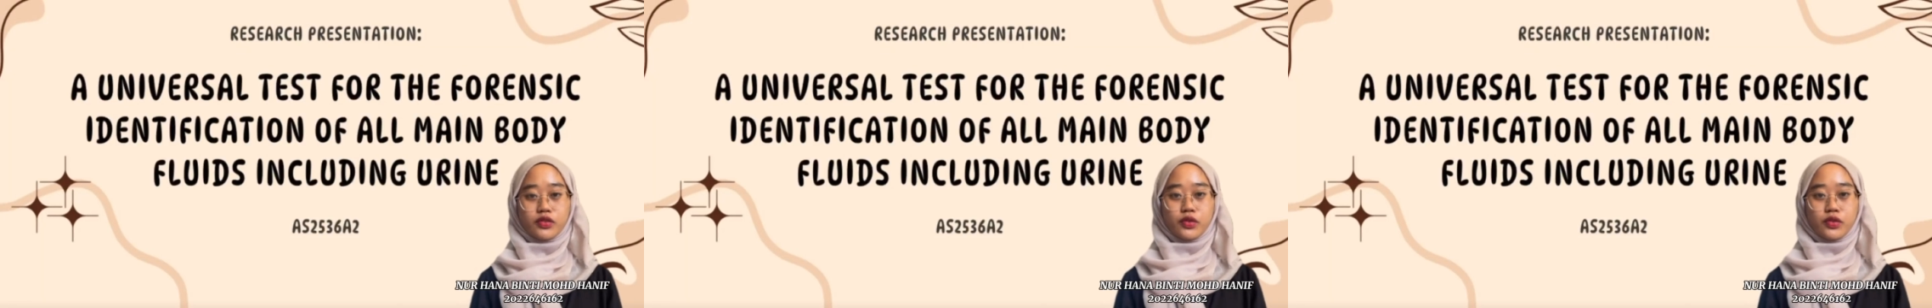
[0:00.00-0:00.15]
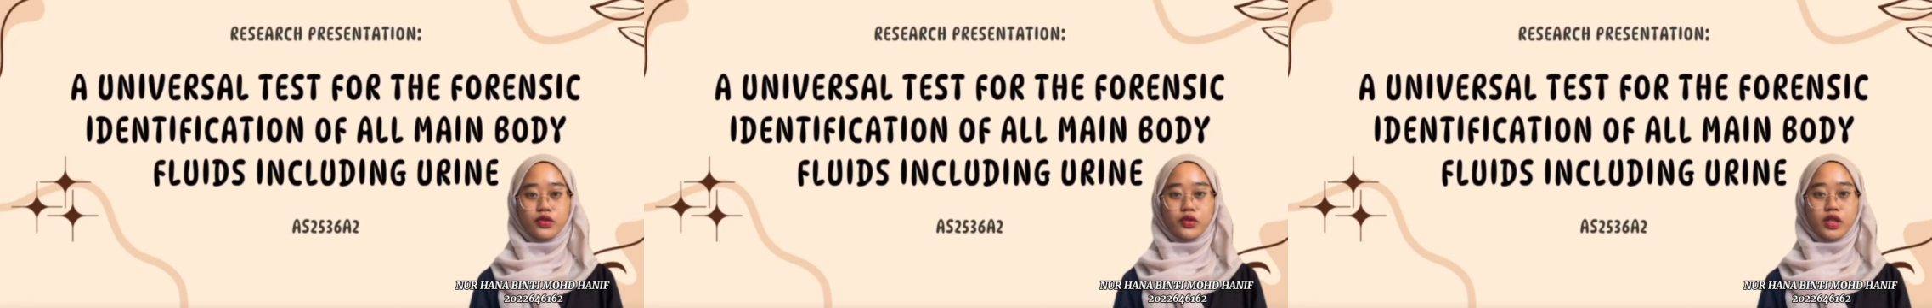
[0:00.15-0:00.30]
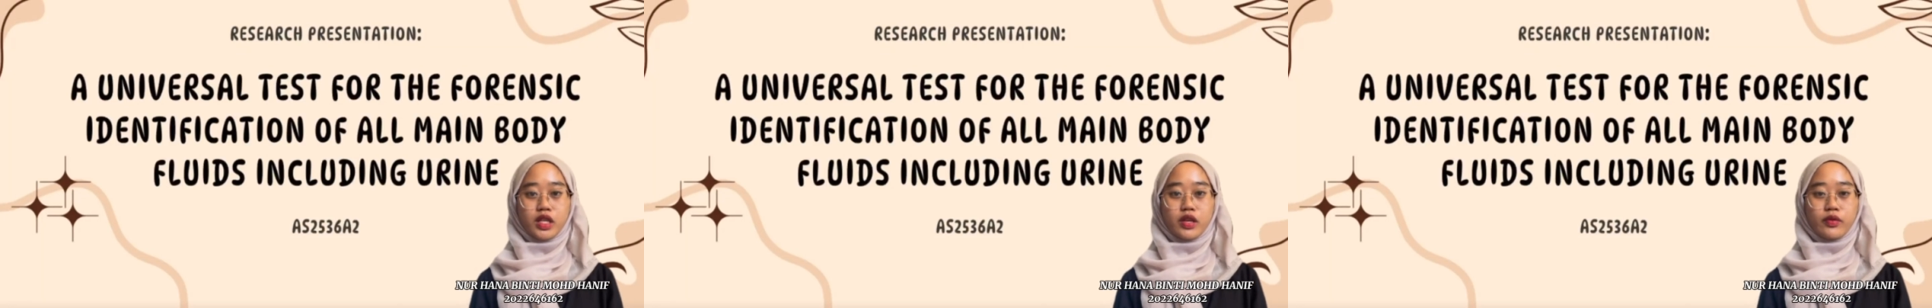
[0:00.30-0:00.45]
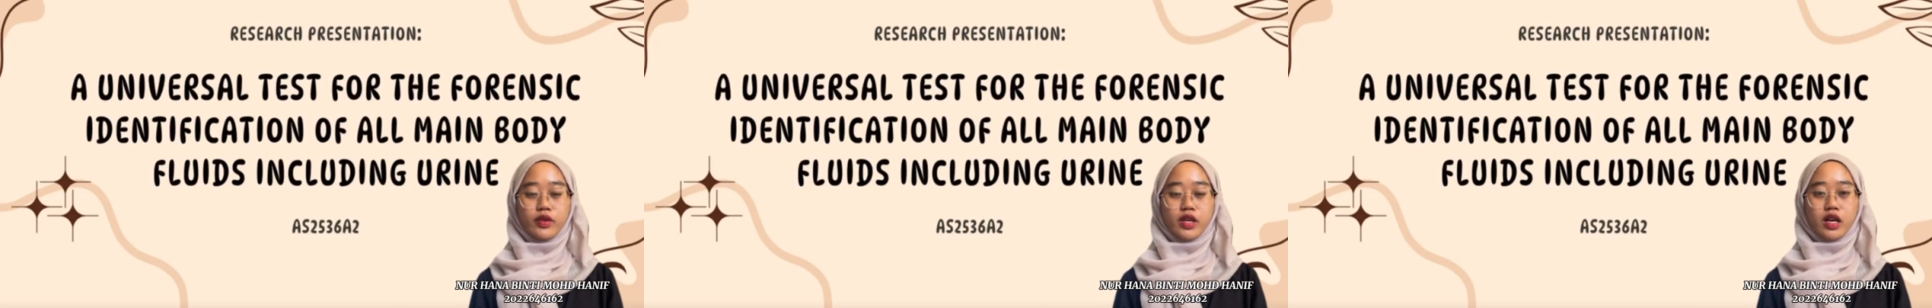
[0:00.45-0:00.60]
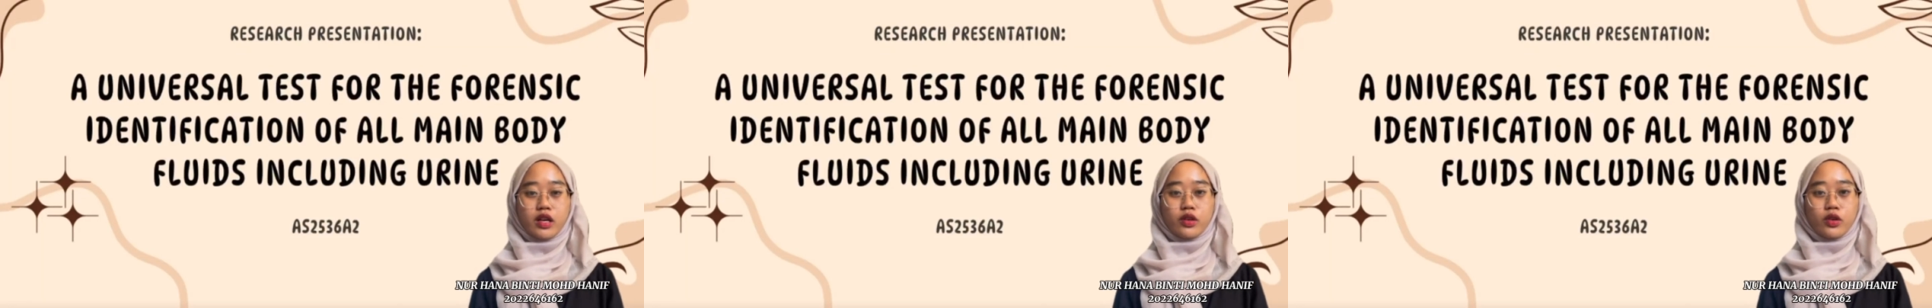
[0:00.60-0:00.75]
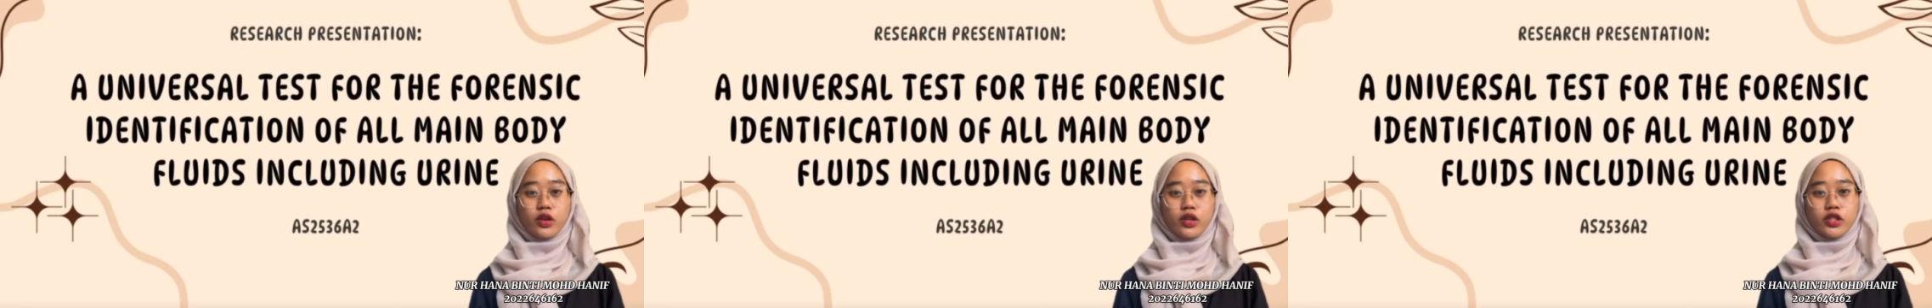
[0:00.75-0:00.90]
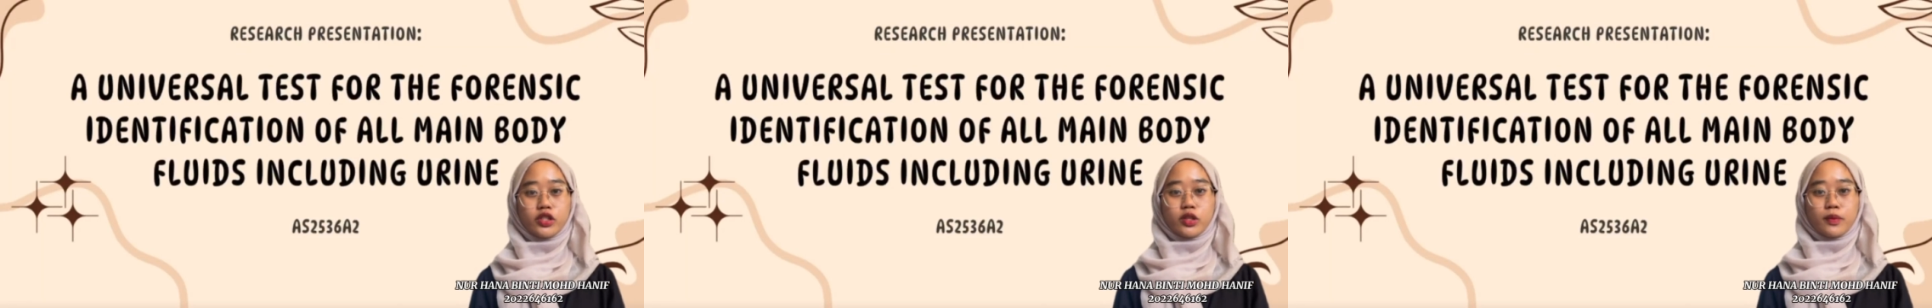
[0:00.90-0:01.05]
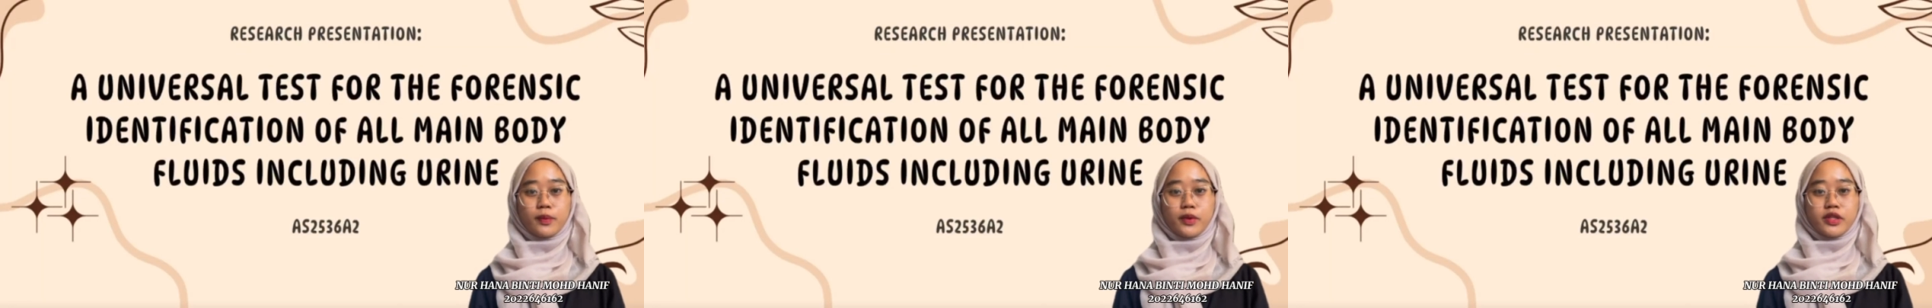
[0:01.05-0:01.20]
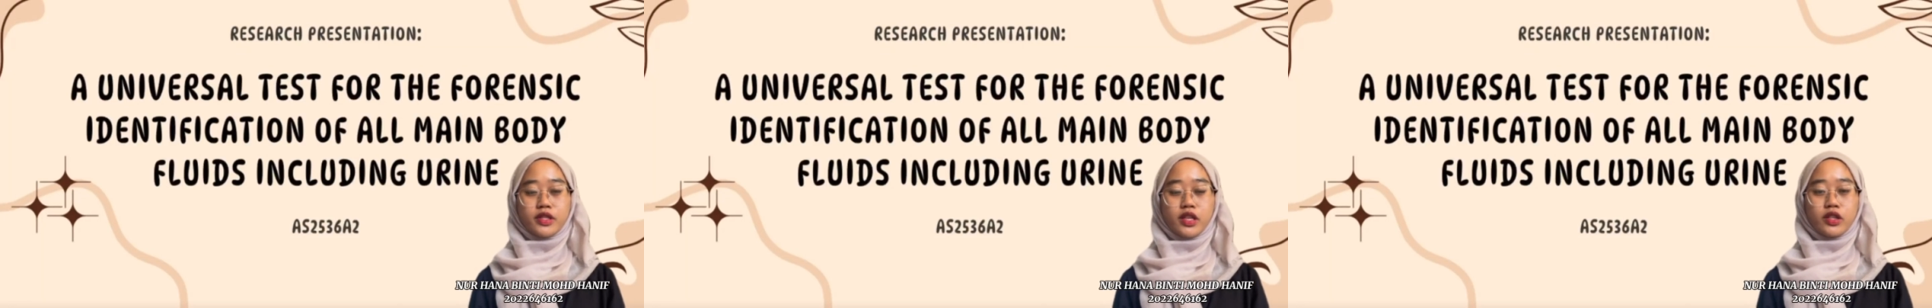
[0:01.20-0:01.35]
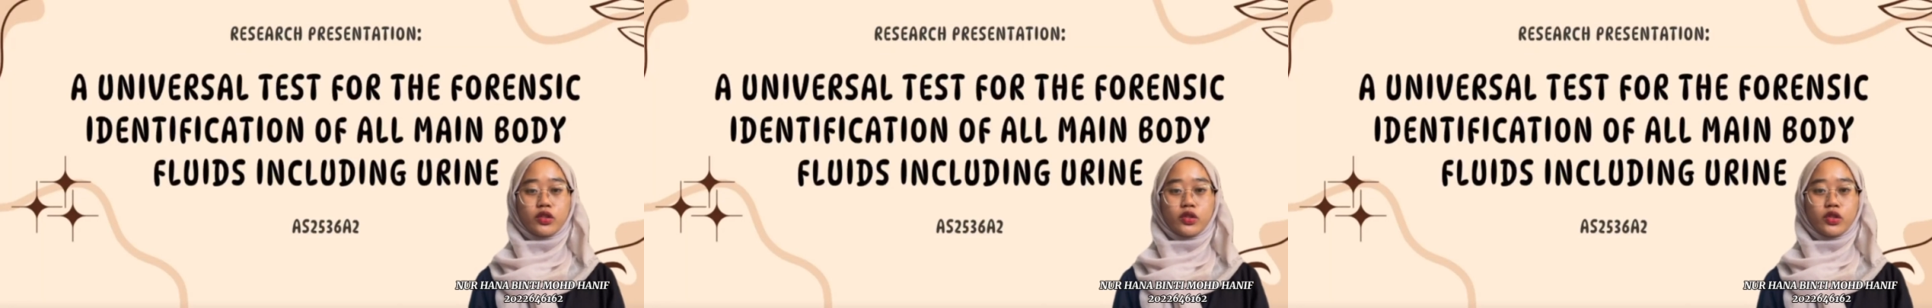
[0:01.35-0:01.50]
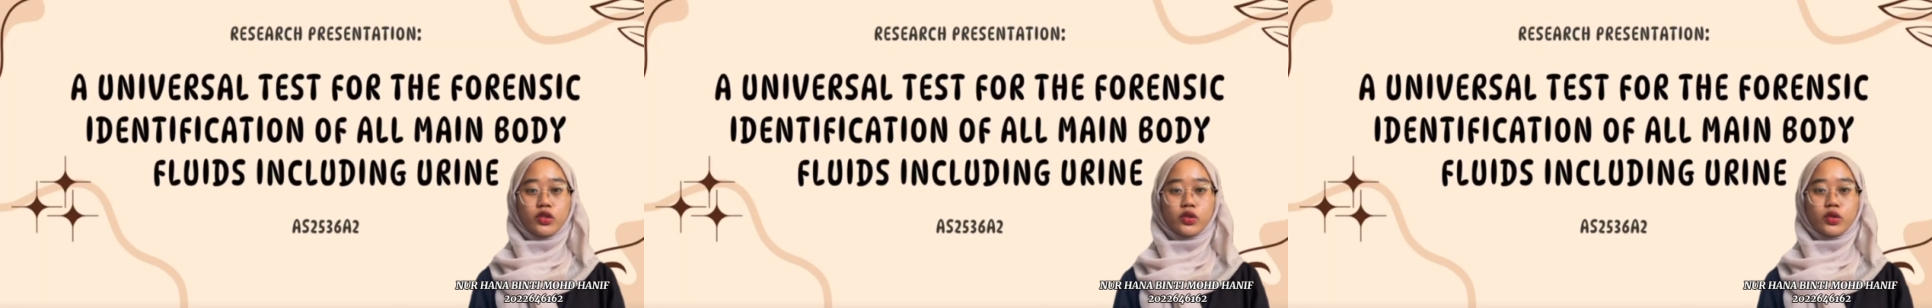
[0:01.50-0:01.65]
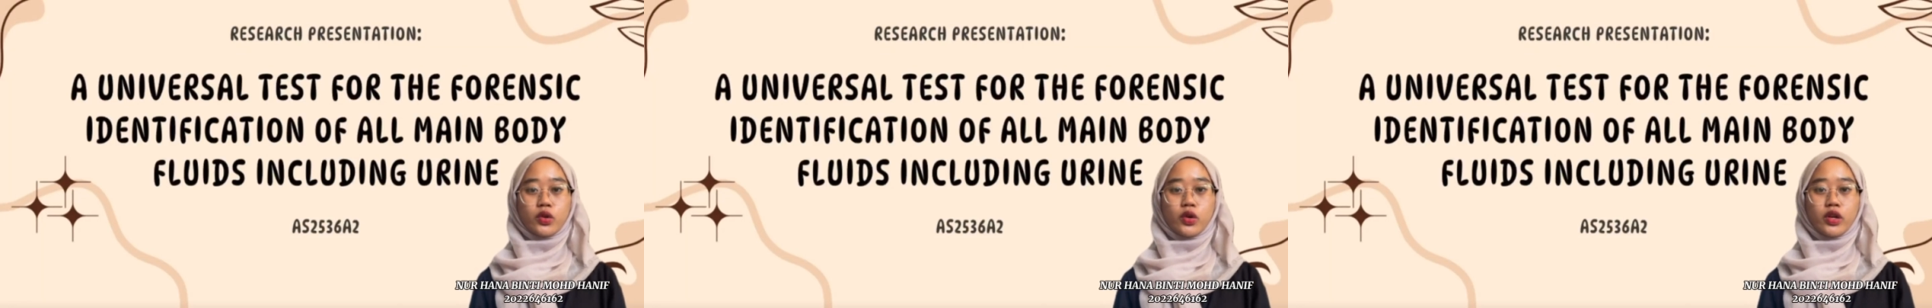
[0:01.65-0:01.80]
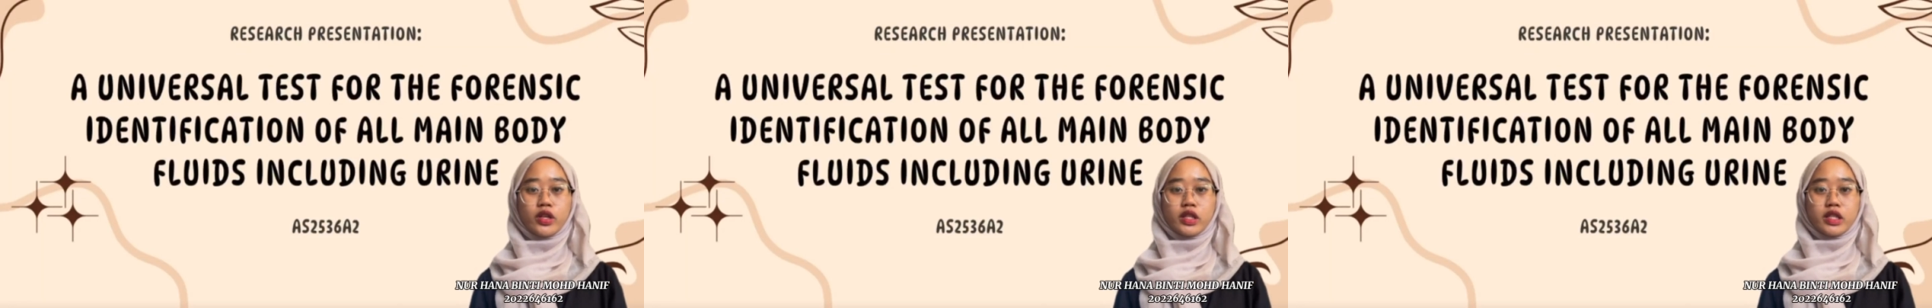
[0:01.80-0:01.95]
So today we are going to present to
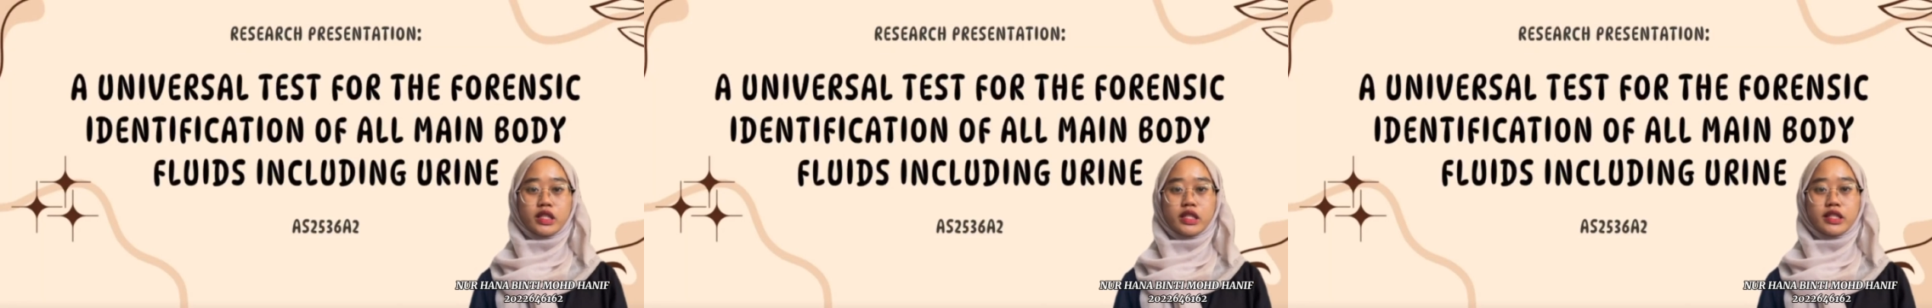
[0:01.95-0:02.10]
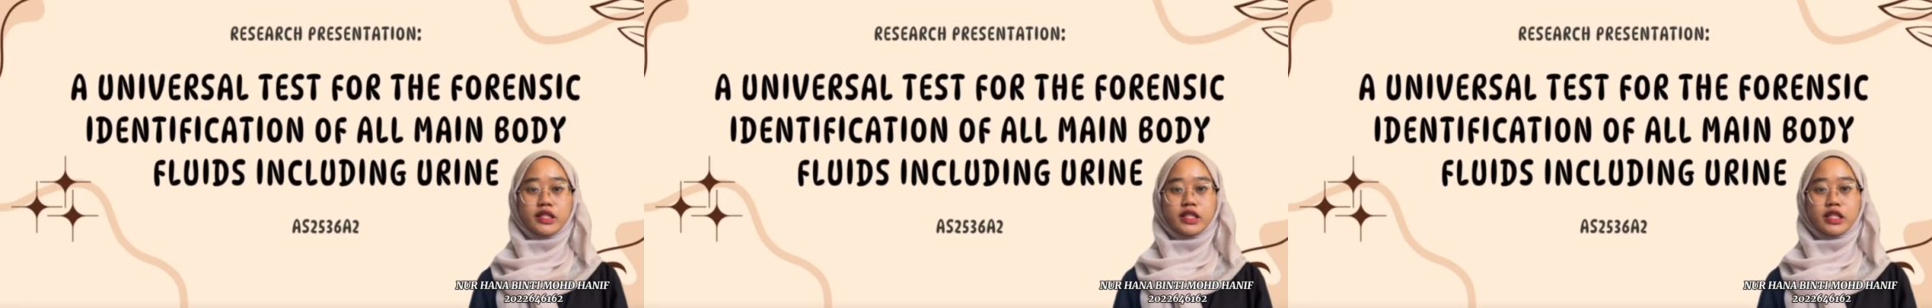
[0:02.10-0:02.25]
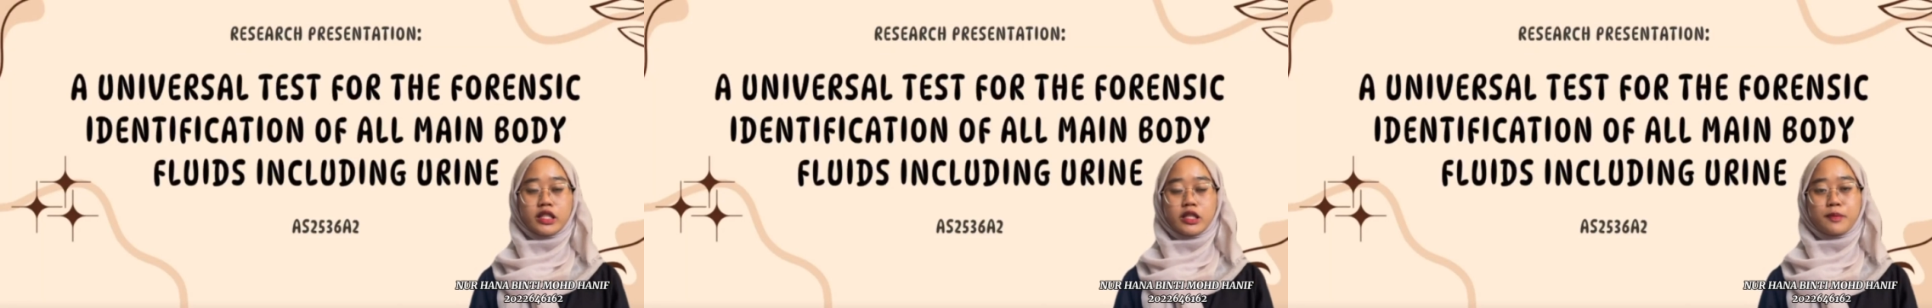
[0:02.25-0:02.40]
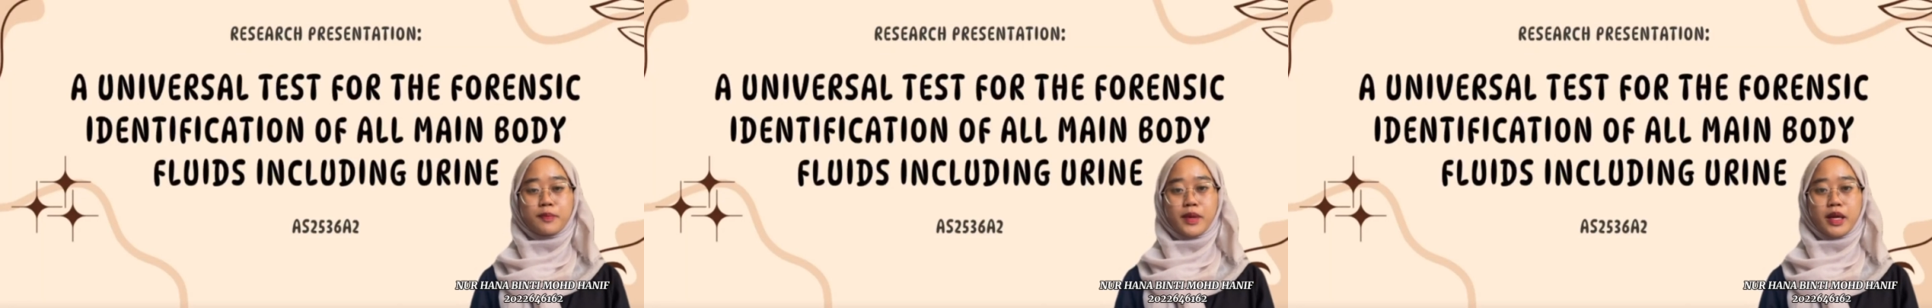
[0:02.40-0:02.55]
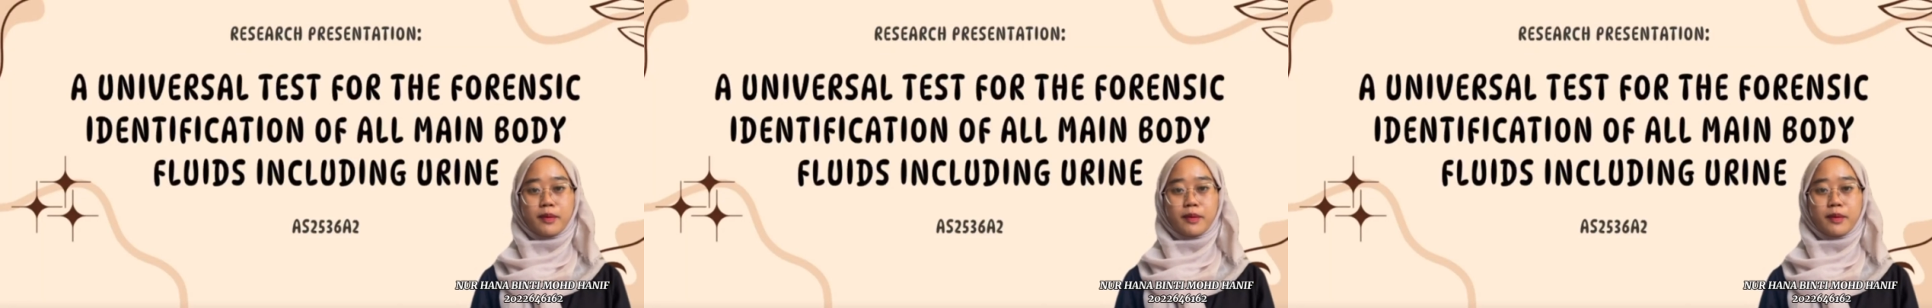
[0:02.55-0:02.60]
you on a research